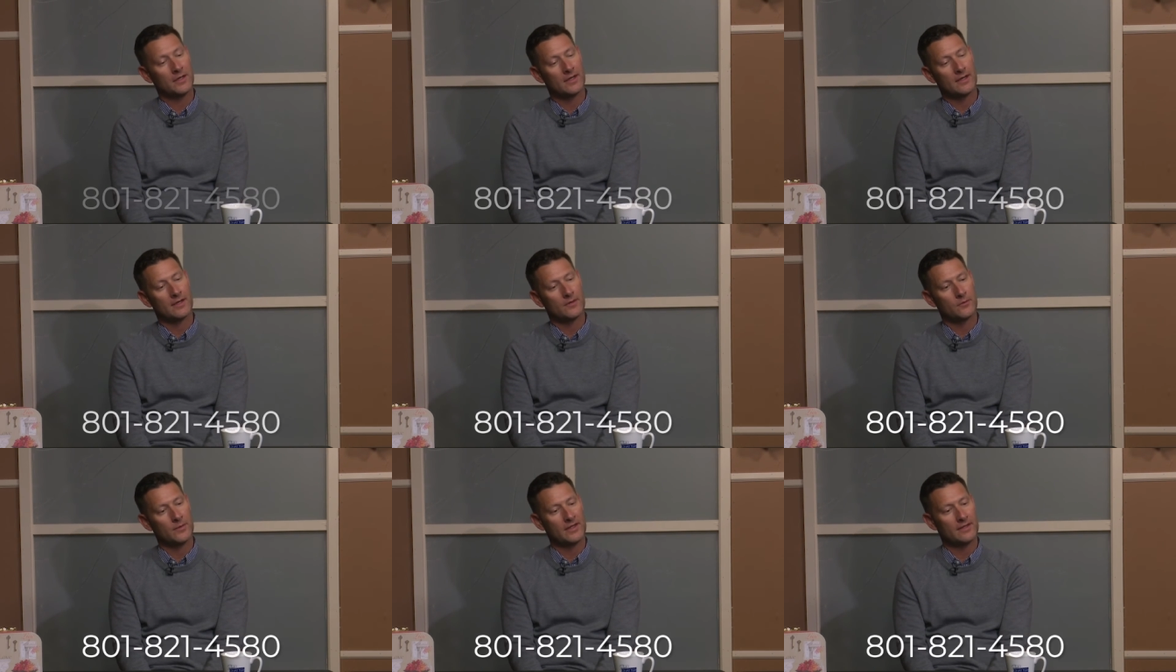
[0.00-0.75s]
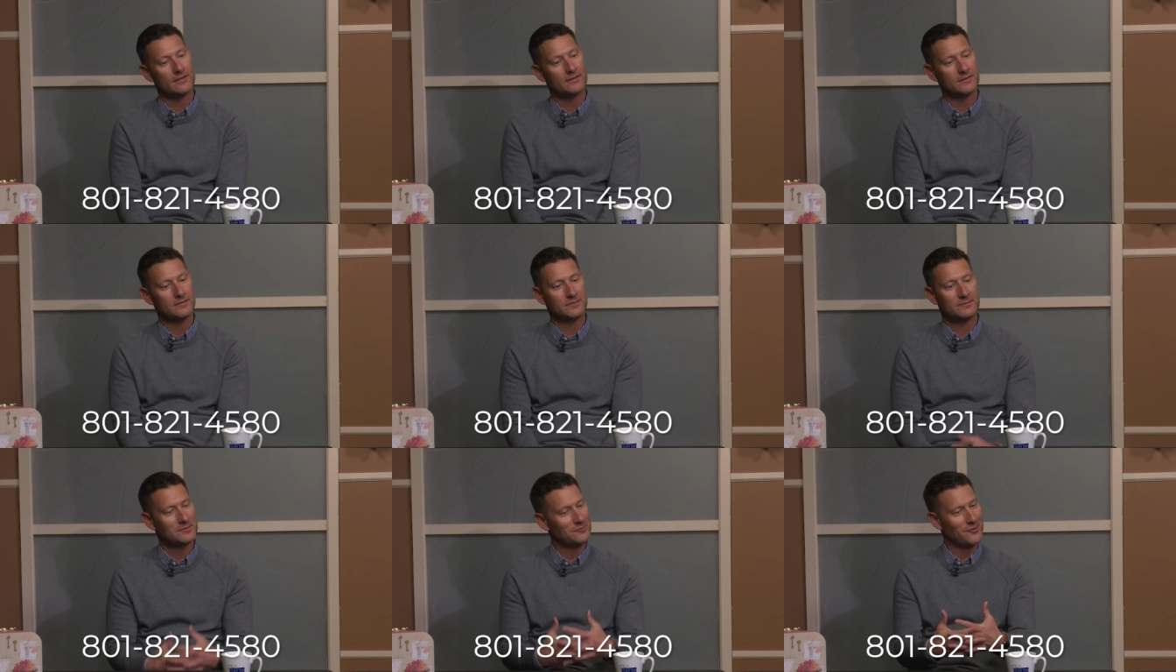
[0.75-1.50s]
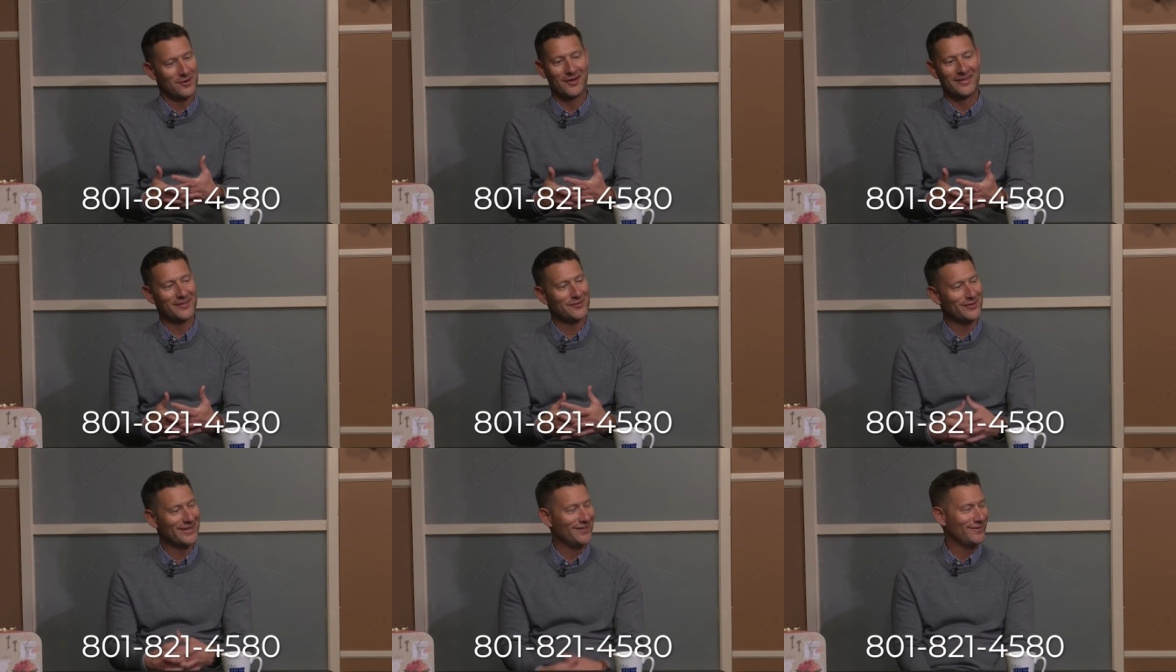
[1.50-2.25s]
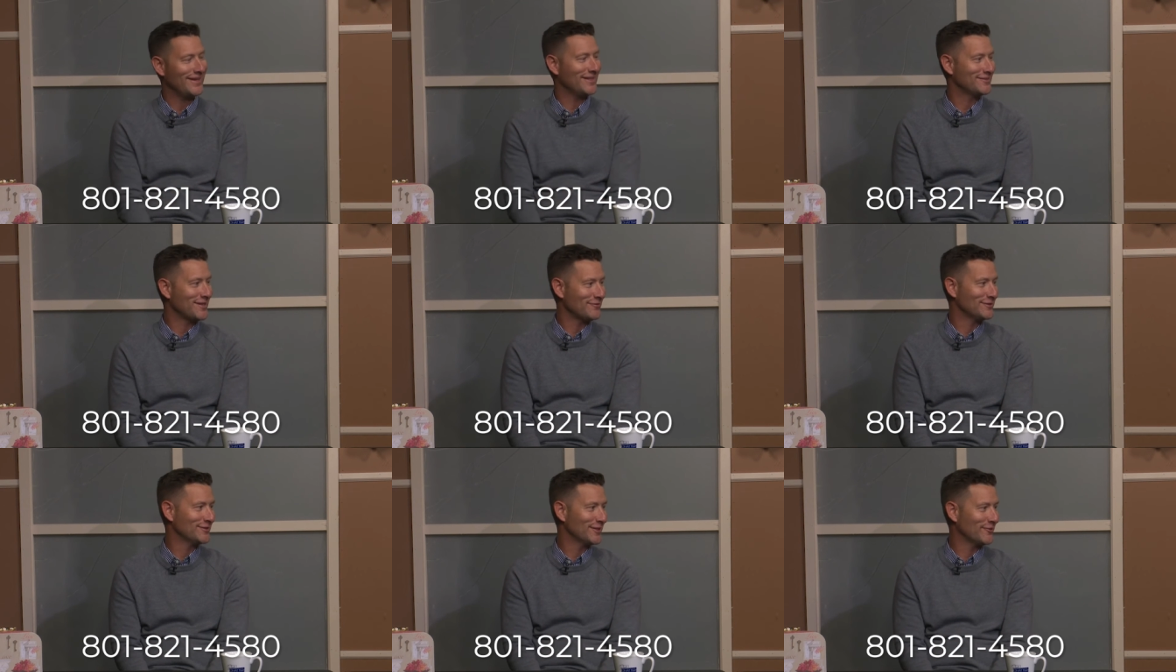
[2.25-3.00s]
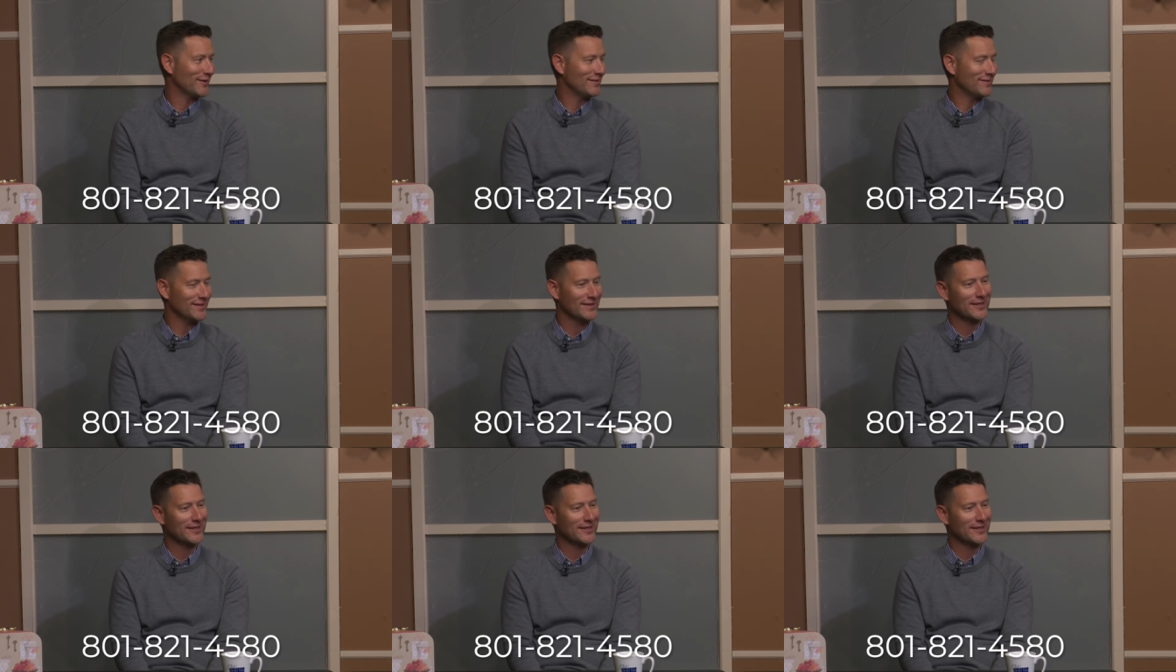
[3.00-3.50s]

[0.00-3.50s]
uh, we, uh, internet, internet's obviously a great thing.